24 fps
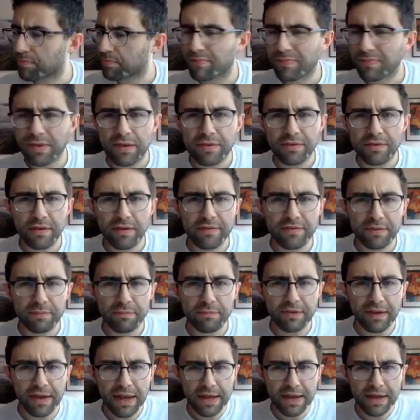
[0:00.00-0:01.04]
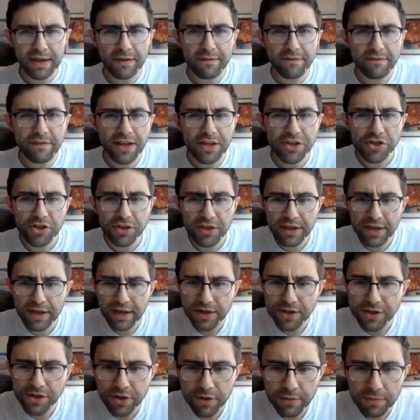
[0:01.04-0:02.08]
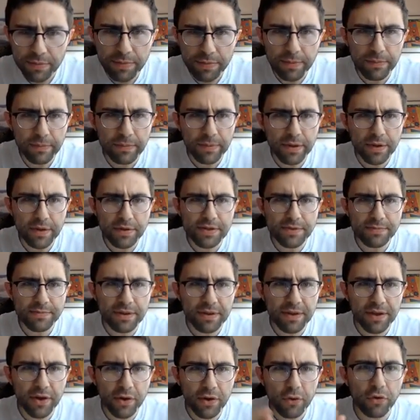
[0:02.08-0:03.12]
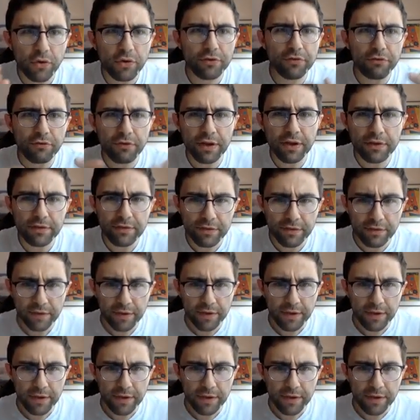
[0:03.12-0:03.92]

It does seem to eventually catch up, but it's a bit like a horse race.